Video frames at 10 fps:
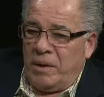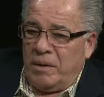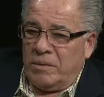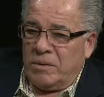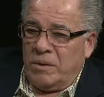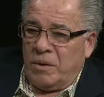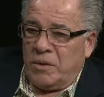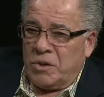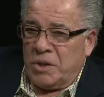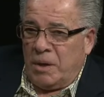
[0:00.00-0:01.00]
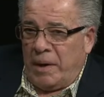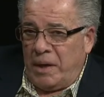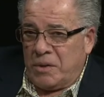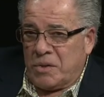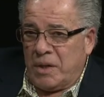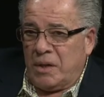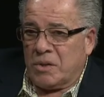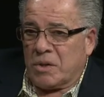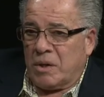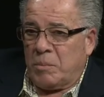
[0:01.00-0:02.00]
It, you know, this year I understand
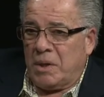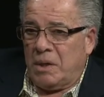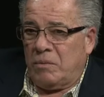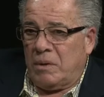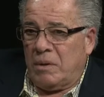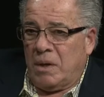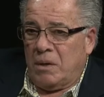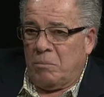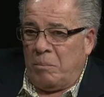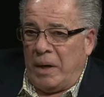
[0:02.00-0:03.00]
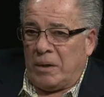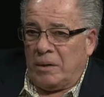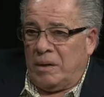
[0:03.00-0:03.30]
it's going to be even better.